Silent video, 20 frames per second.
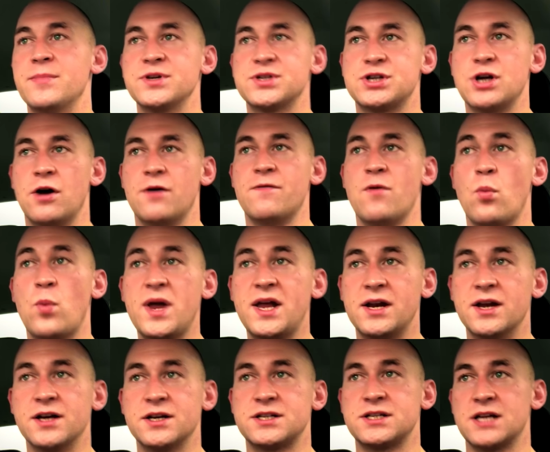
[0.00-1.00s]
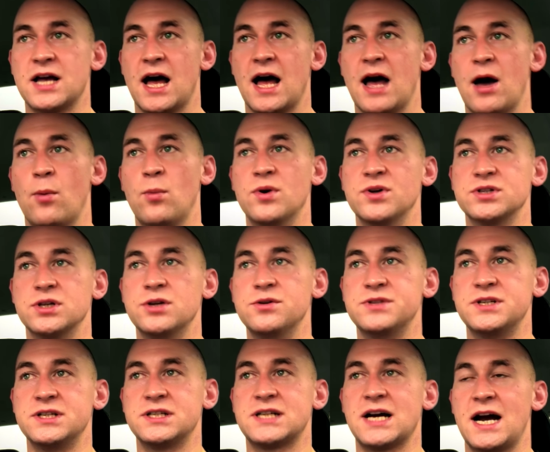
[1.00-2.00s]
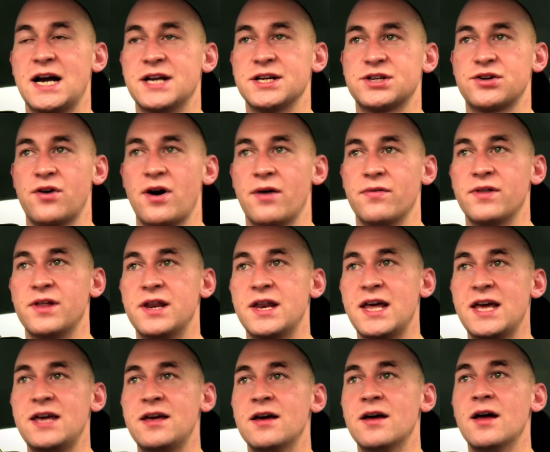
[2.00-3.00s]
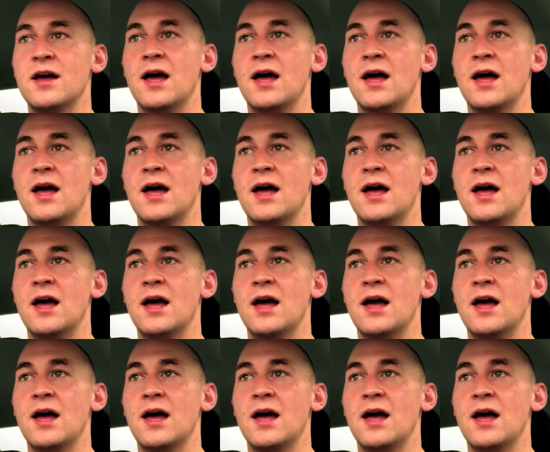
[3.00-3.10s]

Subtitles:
So the weakness was losing tightness around the knee